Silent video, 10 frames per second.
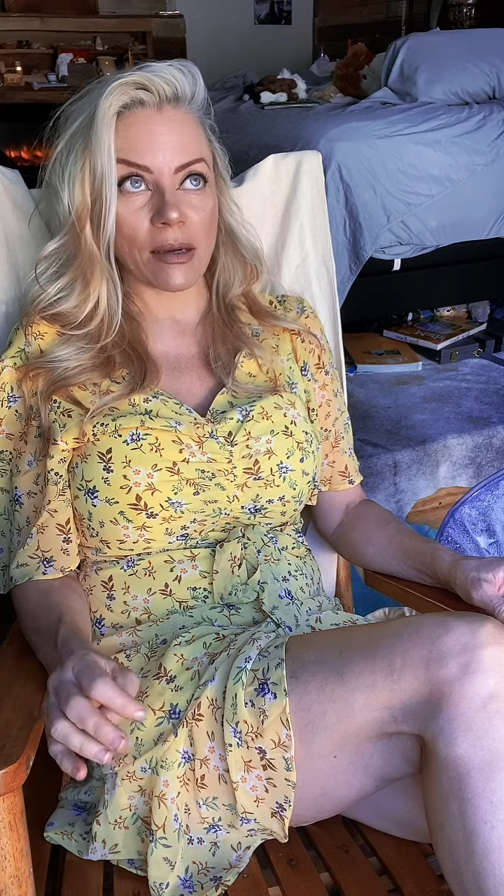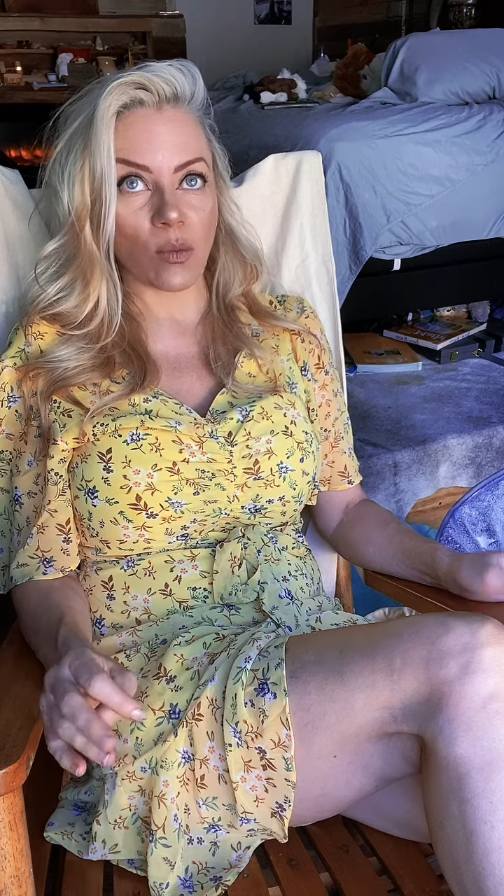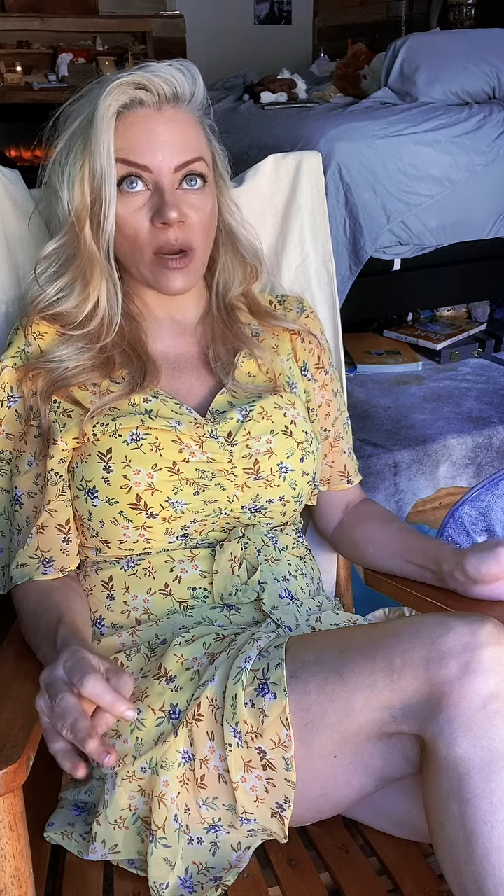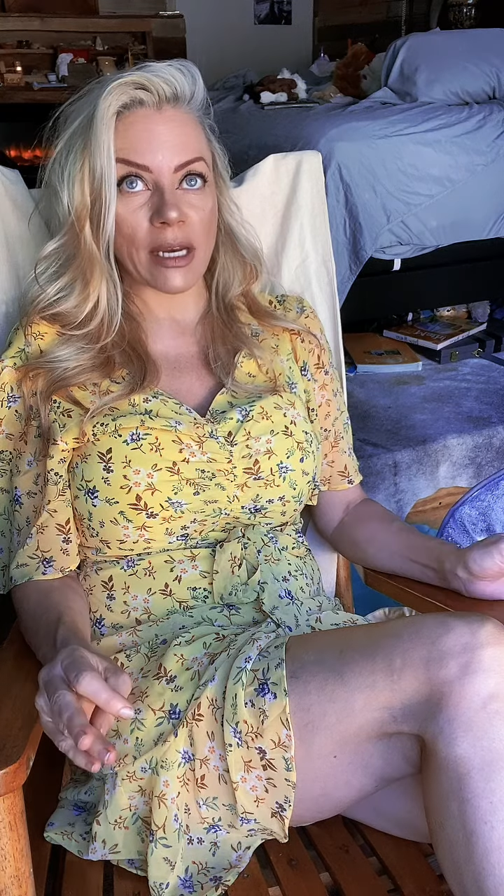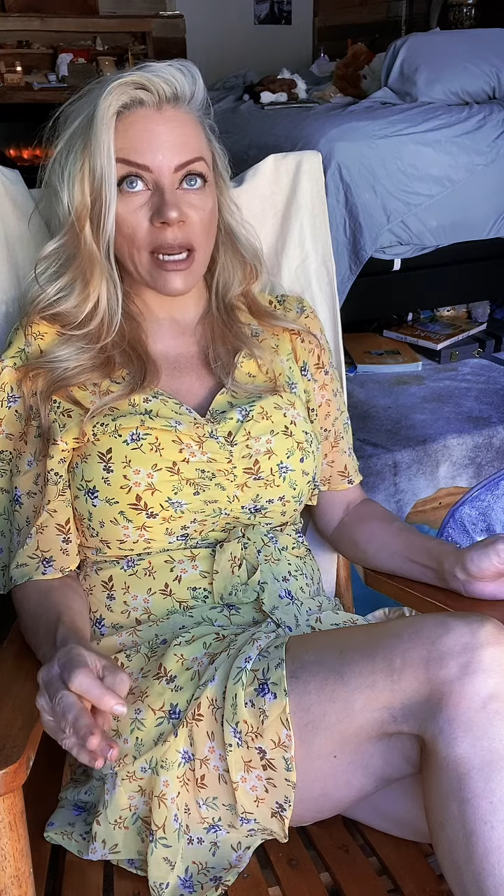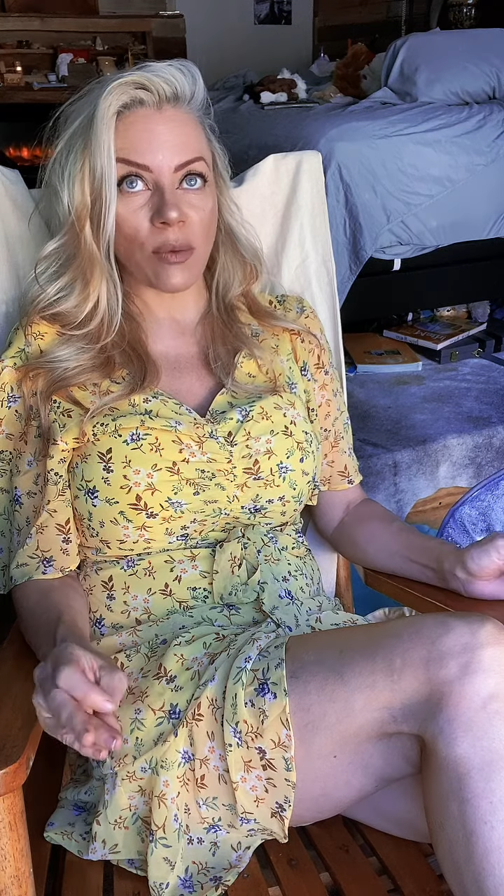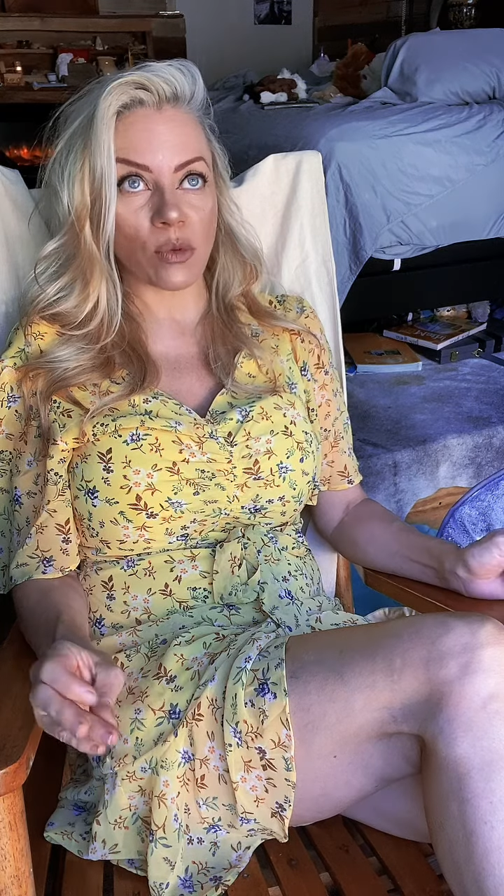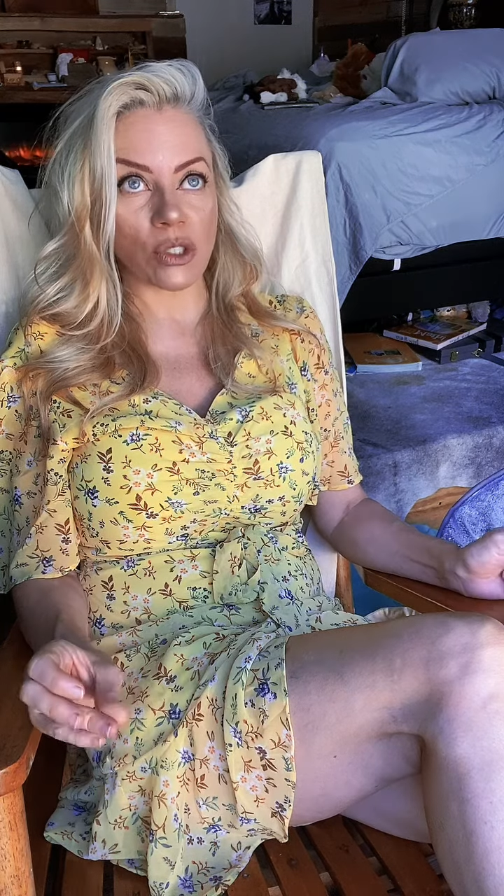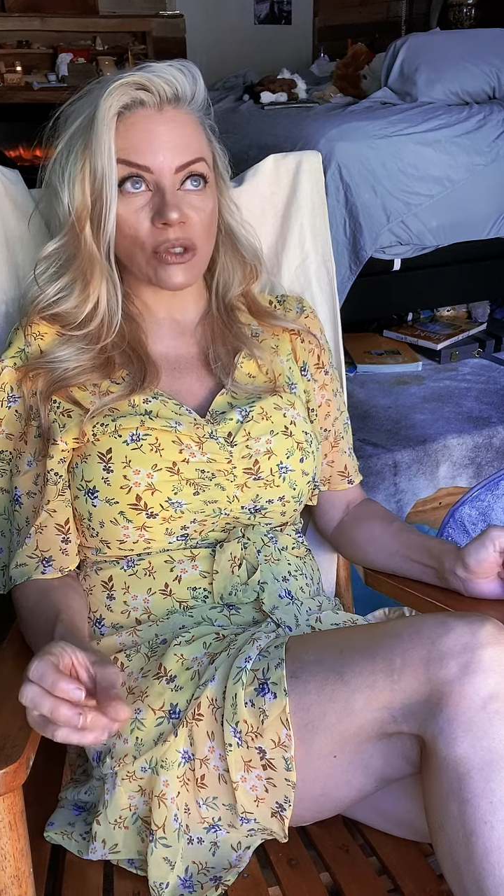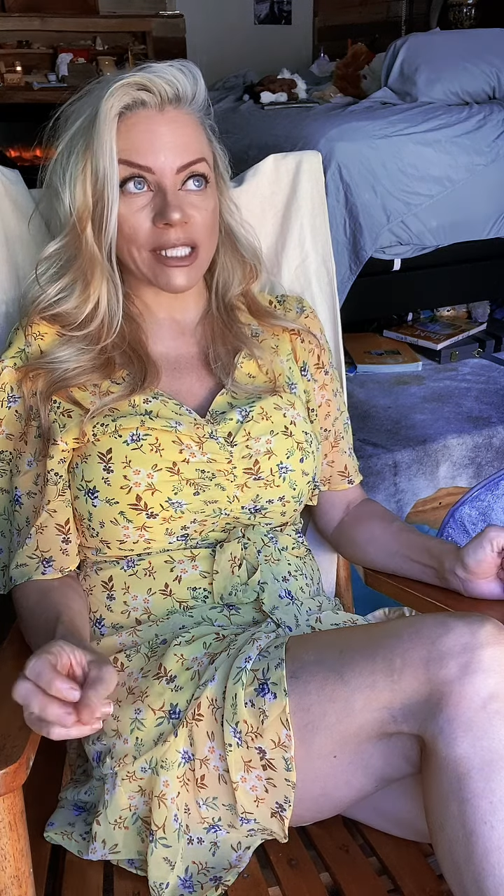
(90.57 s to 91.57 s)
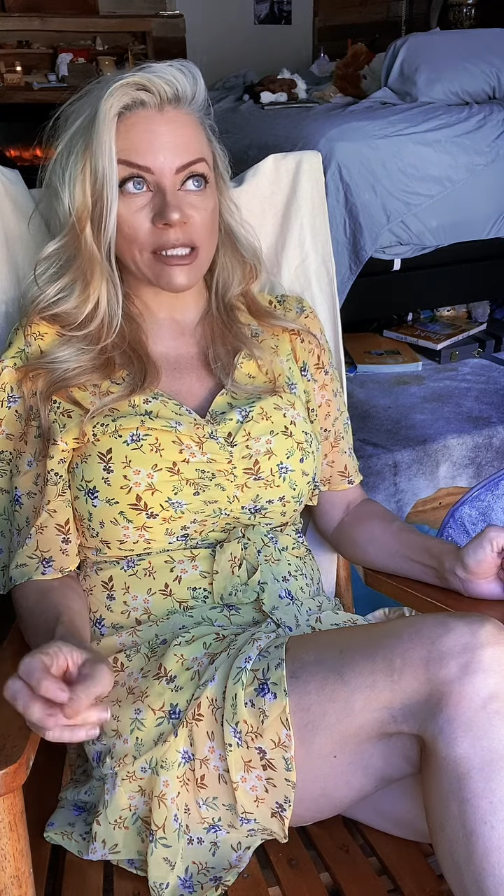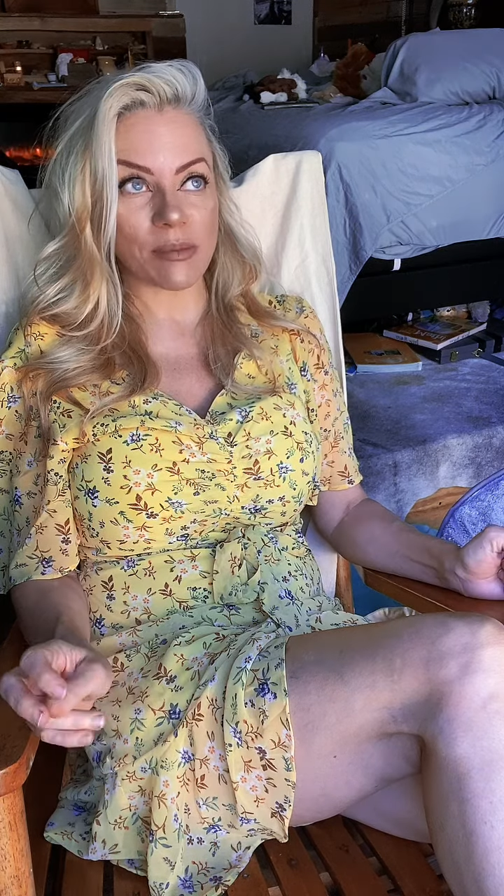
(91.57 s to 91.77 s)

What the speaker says: one day we'll do like some